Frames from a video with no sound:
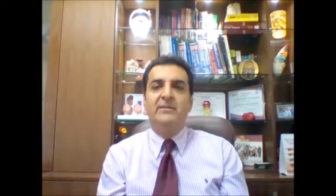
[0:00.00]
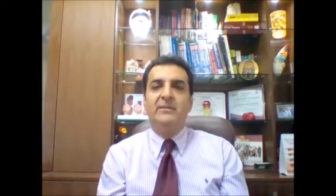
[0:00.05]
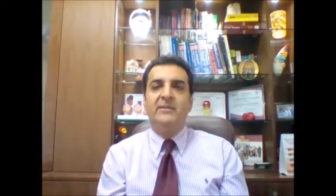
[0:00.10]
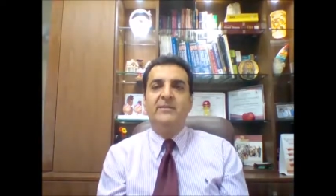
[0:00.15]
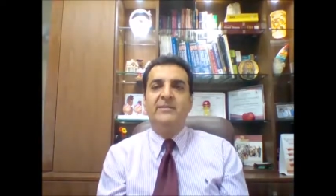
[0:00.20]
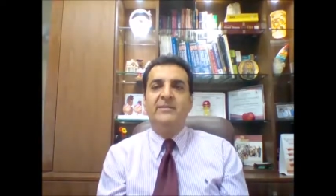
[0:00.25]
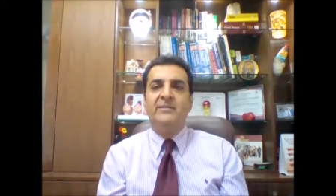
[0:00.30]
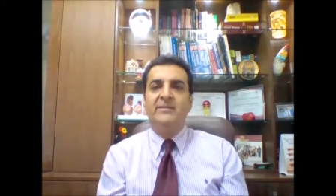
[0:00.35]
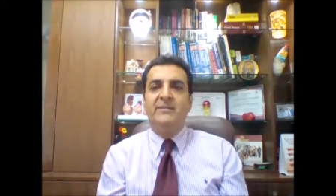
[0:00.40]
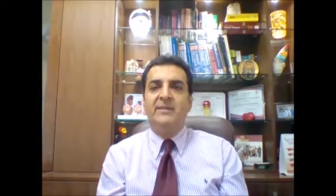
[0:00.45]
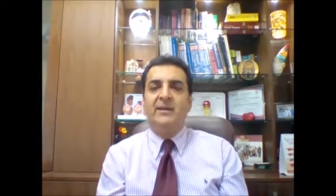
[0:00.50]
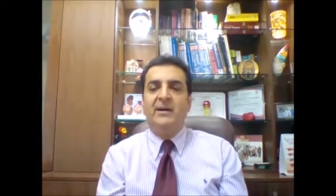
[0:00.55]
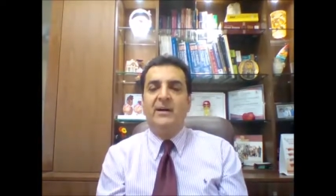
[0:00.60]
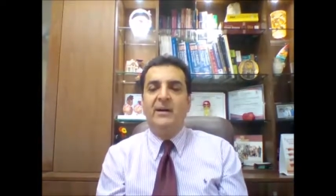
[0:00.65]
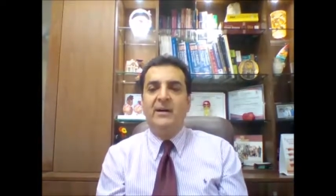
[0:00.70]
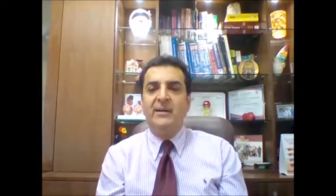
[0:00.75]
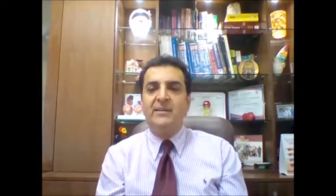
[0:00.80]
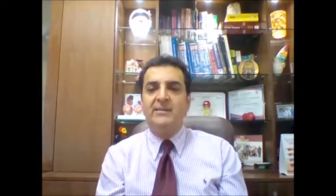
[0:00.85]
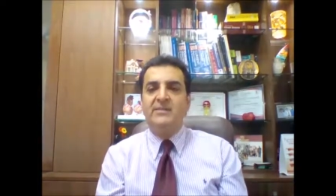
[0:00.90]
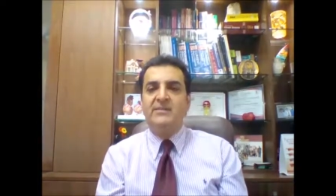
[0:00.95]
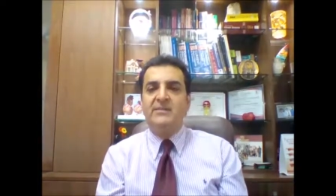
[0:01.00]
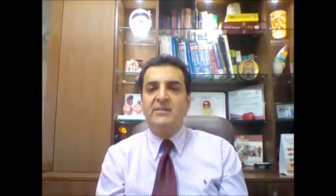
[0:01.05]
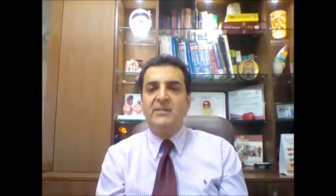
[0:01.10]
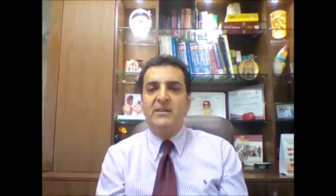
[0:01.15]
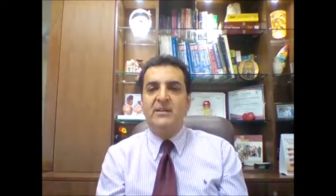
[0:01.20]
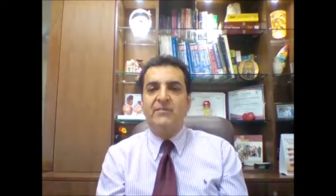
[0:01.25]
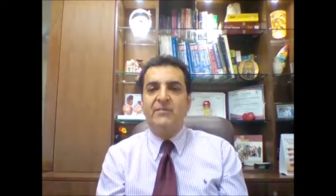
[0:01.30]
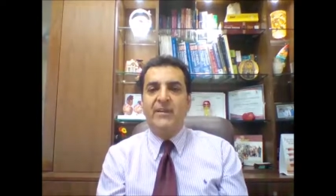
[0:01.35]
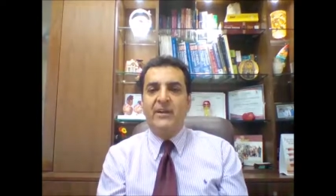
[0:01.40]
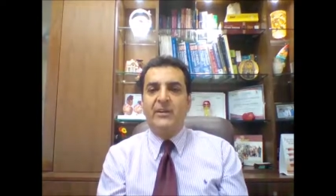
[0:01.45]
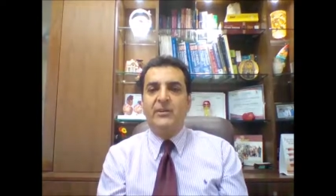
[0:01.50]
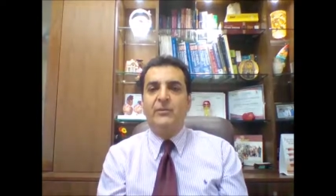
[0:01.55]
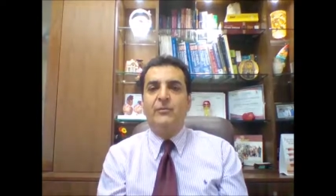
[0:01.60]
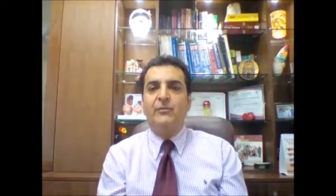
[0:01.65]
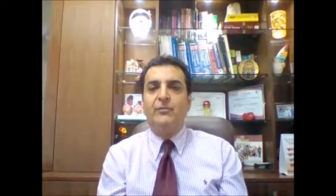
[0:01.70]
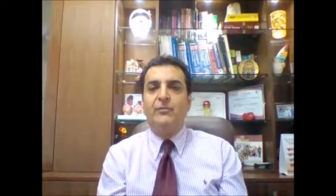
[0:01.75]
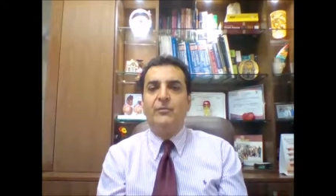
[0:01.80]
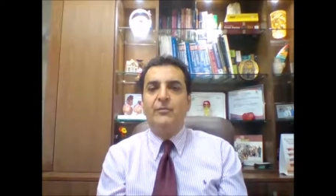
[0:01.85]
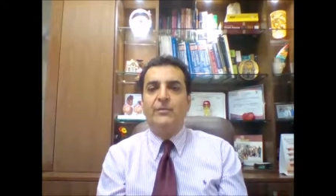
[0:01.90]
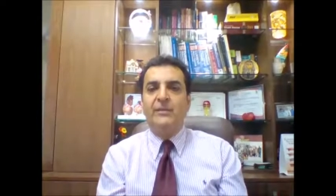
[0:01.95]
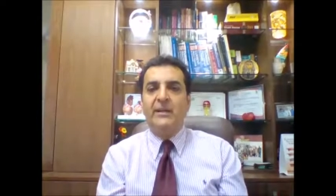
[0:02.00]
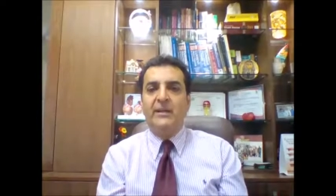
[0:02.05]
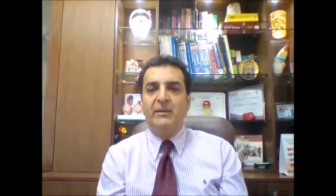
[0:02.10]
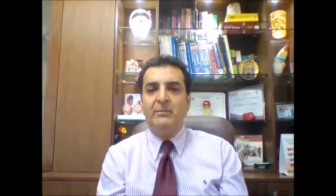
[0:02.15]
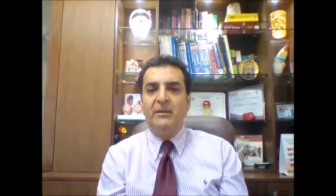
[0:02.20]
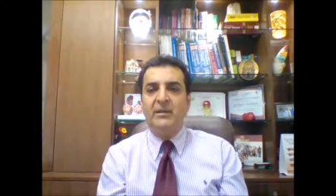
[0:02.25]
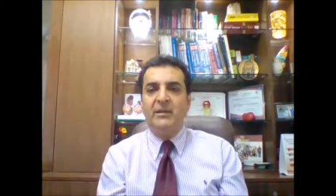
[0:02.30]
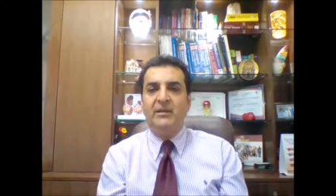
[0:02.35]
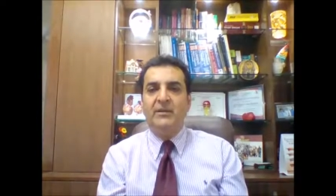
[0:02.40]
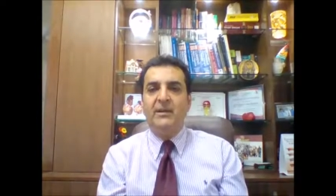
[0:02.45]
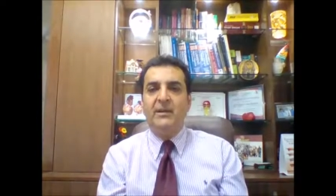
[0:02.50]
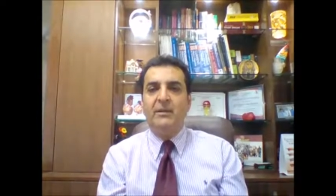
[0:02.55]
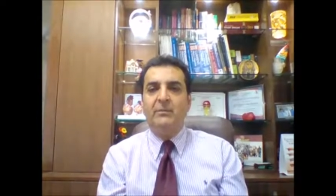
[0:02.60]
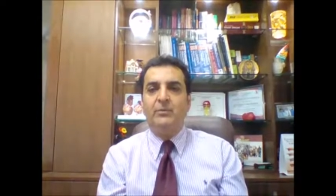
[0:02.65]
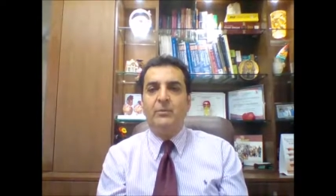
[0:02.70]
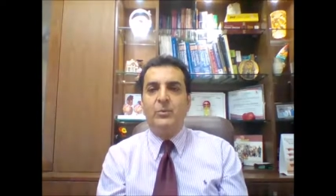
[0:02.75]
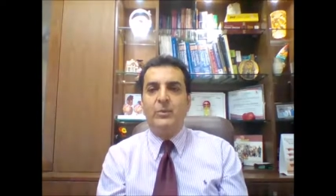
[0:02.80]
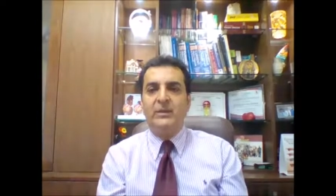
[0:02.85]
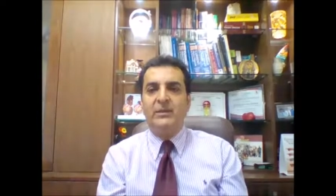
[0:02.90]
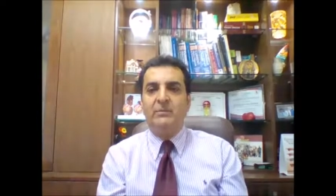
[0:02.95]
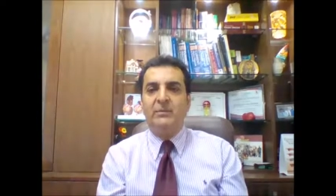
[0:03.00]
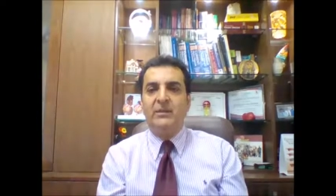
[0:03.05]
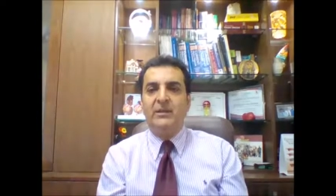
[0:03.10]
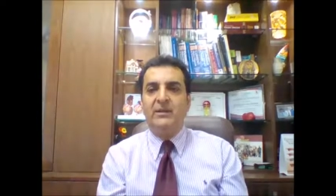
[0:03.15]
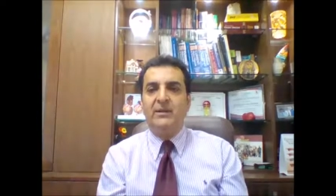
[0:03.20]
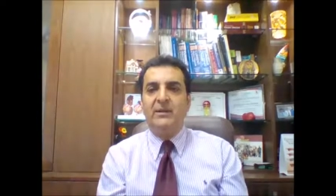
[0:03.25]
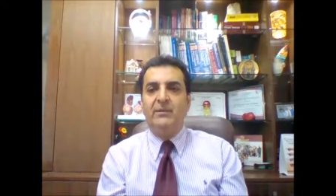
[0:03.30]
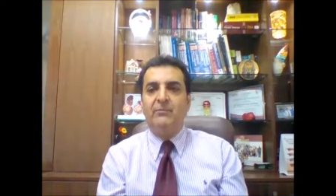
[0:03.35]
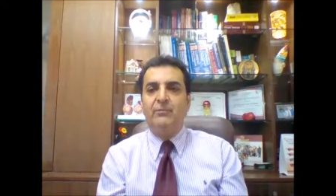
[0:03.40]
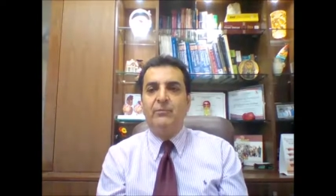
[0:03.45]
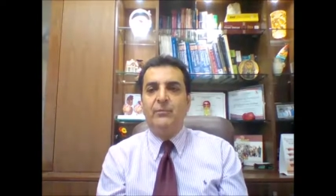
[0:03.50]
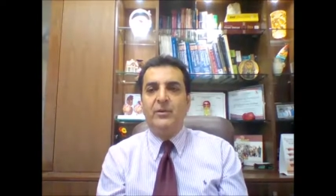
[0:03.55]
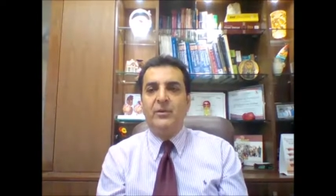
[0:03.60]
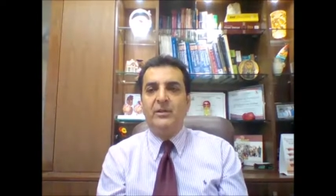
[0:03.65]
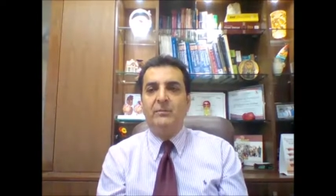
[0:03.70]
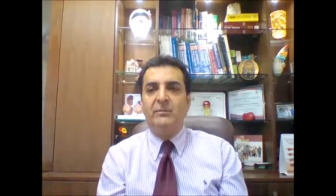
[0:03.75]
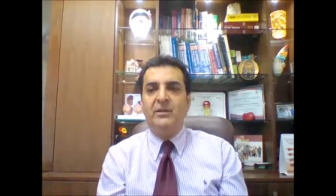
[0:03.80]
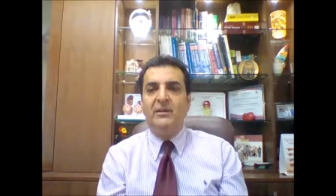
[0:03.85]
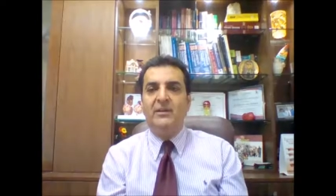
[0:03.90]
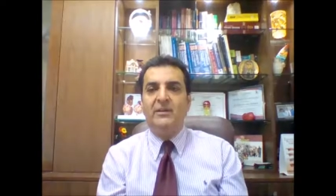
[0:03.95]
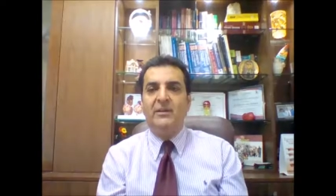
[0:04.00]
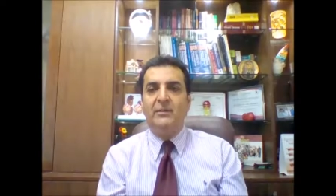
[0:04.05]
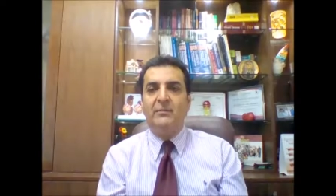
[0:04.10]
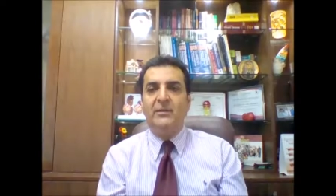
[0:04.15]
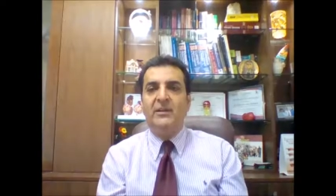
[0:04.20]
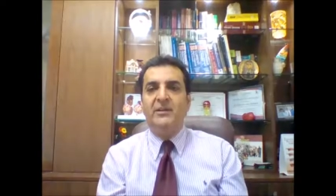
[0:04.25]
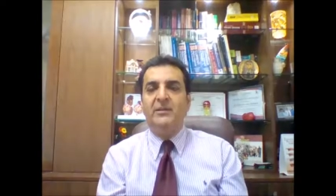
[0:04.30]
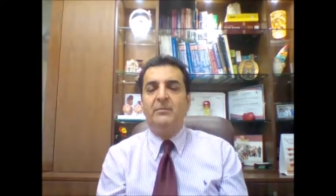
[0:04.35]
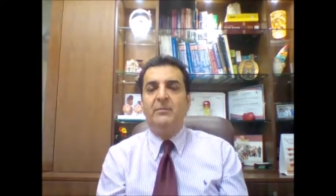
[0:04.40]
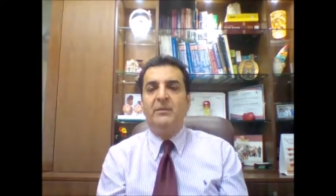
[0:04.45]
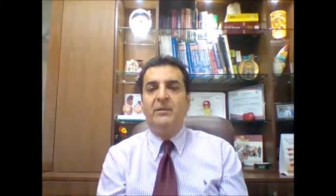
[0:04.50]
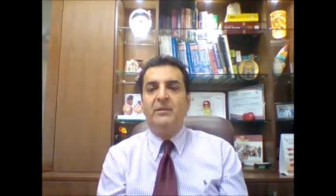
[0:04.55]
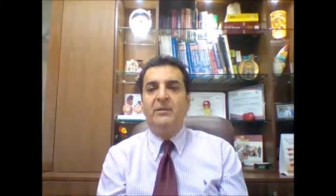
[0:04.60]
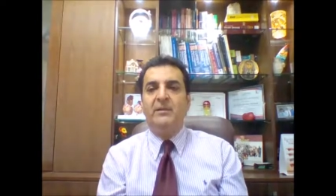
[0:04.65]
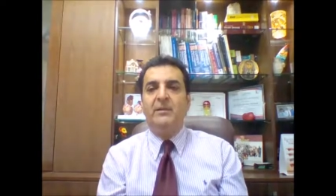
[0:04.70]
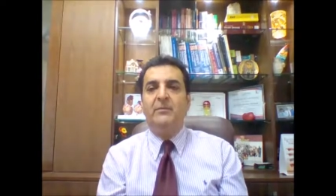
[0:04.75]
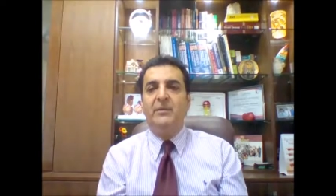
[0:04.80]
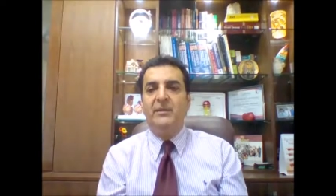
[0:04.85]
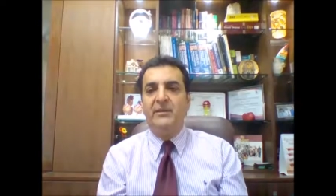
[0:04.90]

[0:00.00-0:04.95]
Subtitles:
This is the highest effect of 10 milligram, 20 milligram, 40 milligram, 80 milligram.